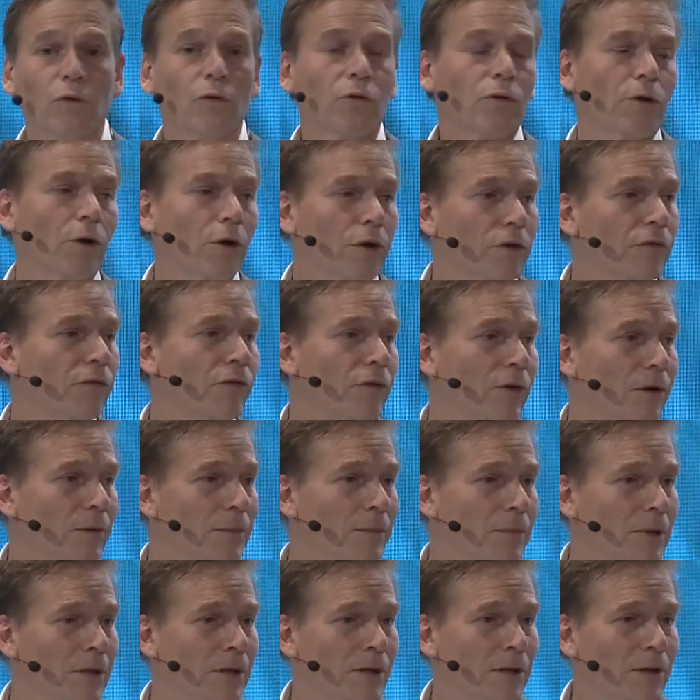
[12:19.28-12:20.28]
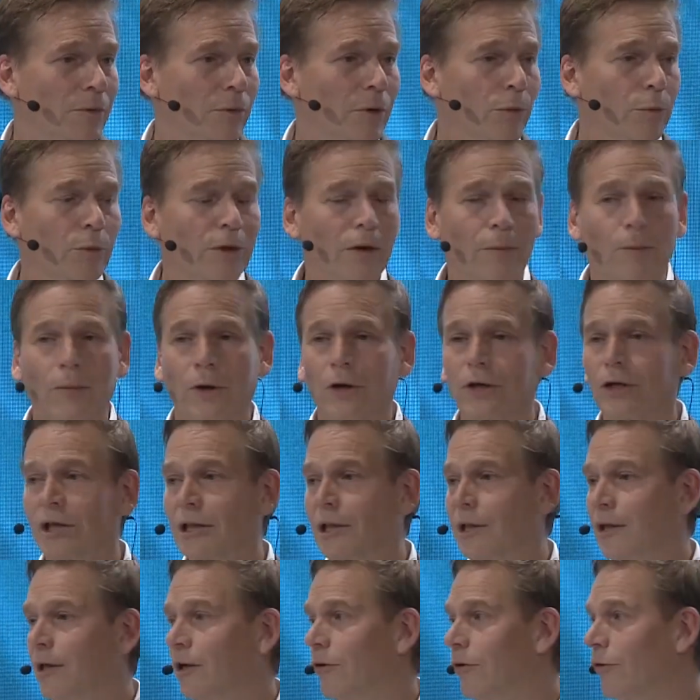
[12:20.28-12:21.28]
to start from where we are
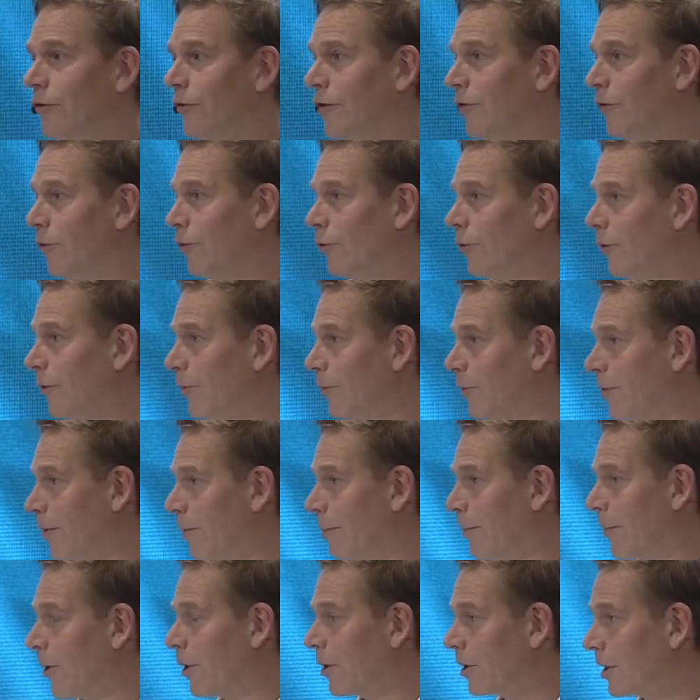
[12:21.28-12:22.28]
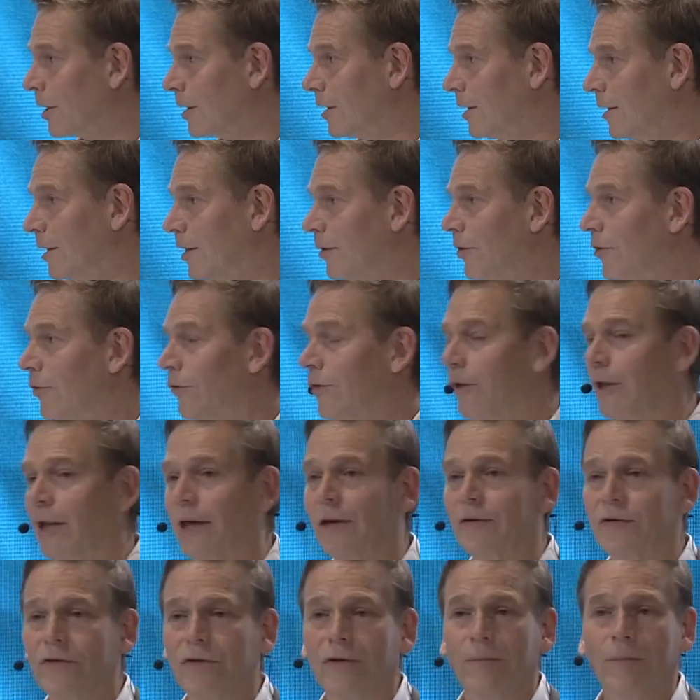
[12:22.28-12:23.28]
market leaders in Europe, we're market leaders in
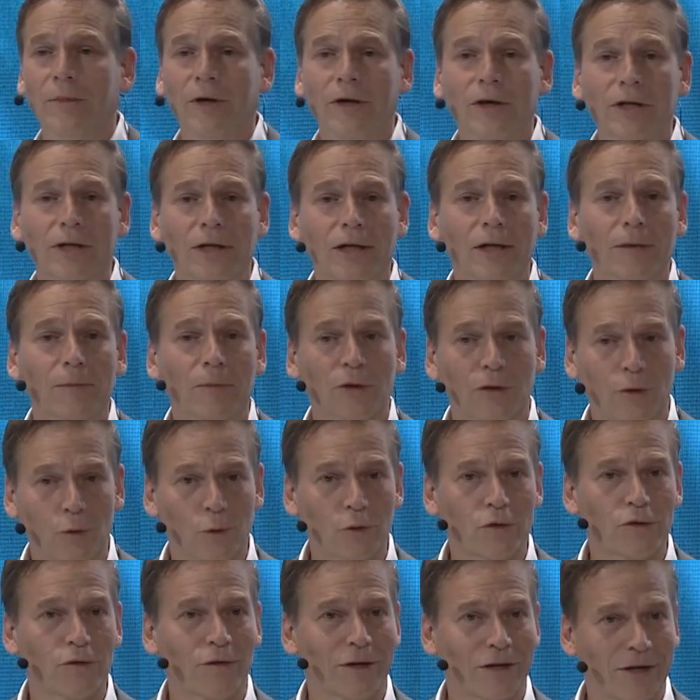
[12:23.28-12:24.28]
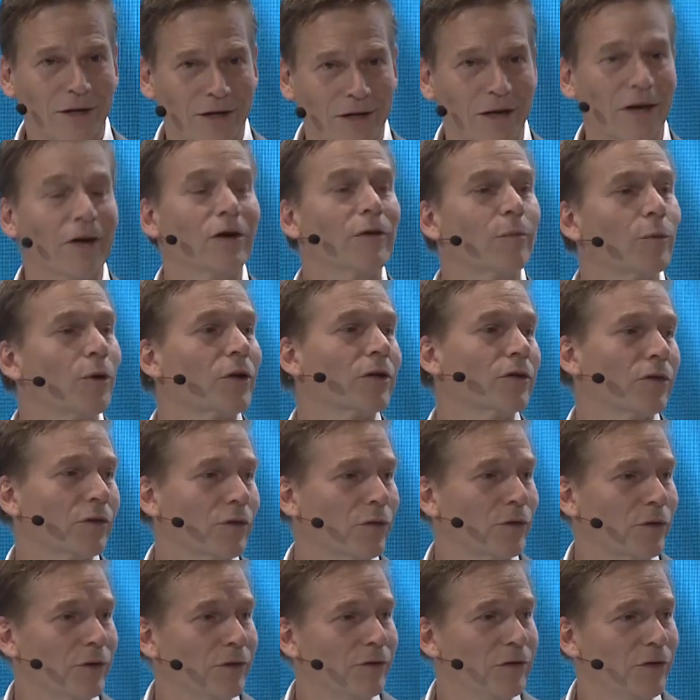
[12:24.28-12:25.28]
Latin America because of our current products and
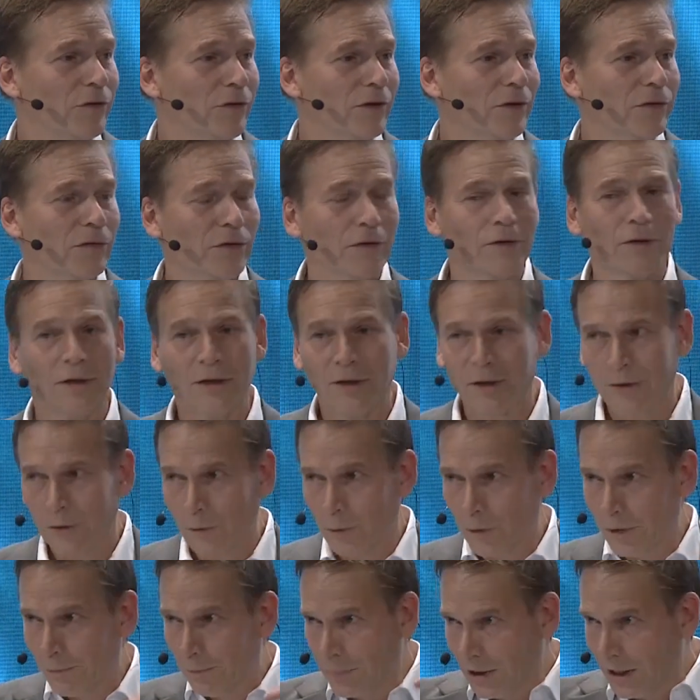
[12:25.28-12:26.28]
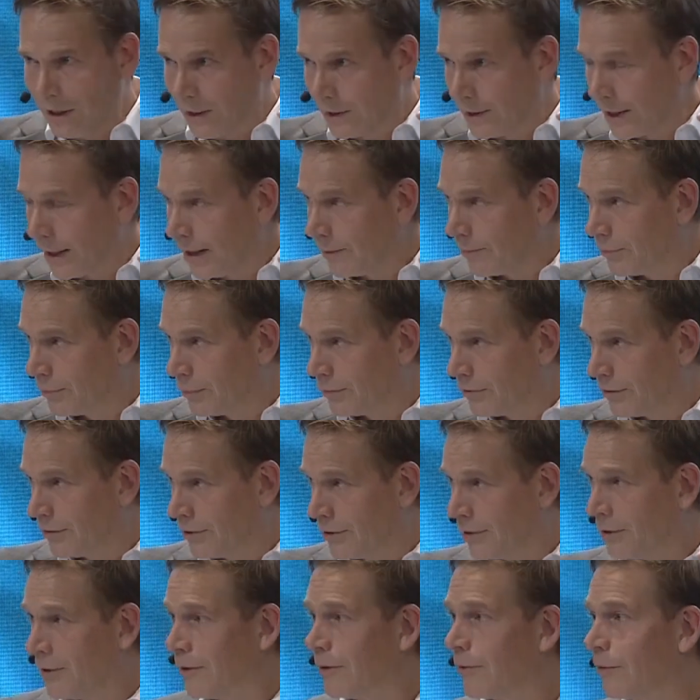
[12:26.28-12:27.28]
services. We build up
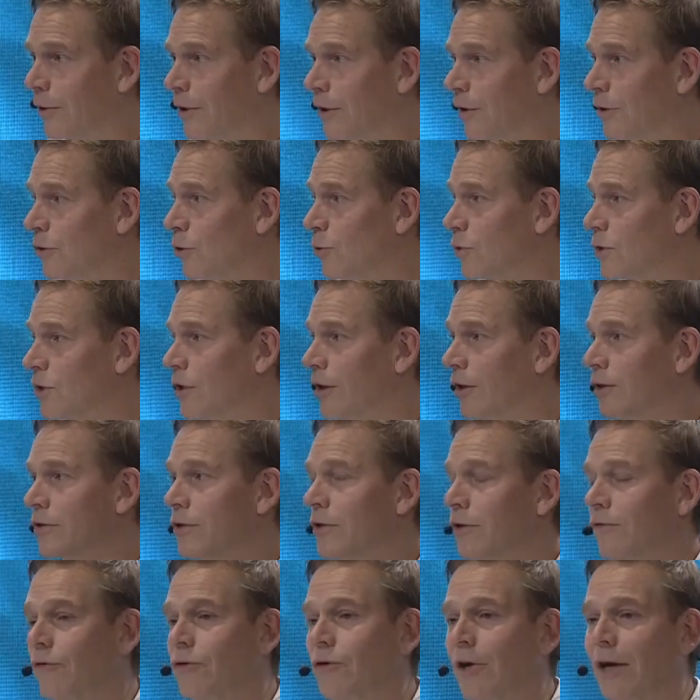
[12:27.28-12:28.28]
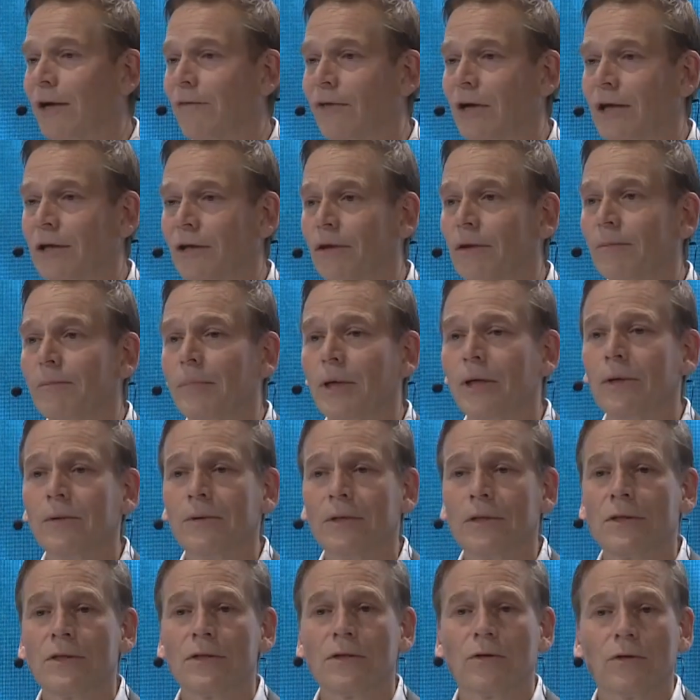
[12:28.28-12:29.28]
with a new series of driveline
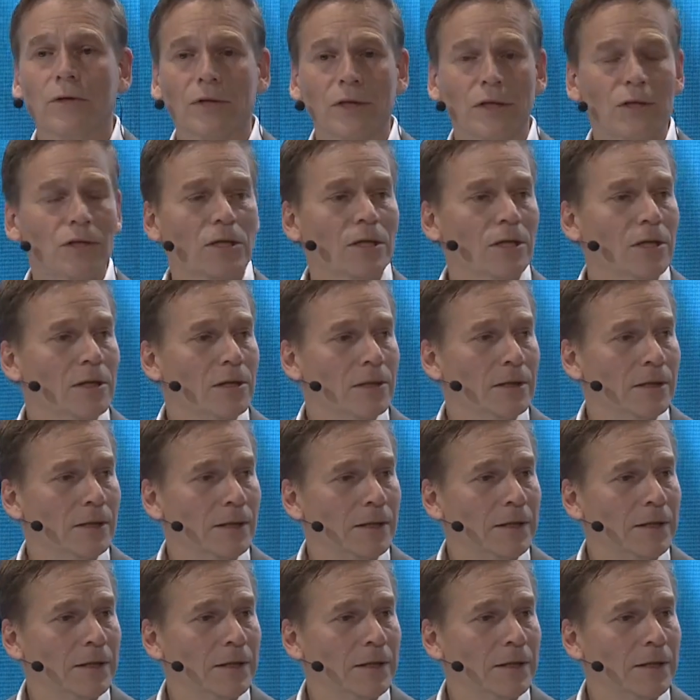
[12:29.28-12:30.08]
components, traditional.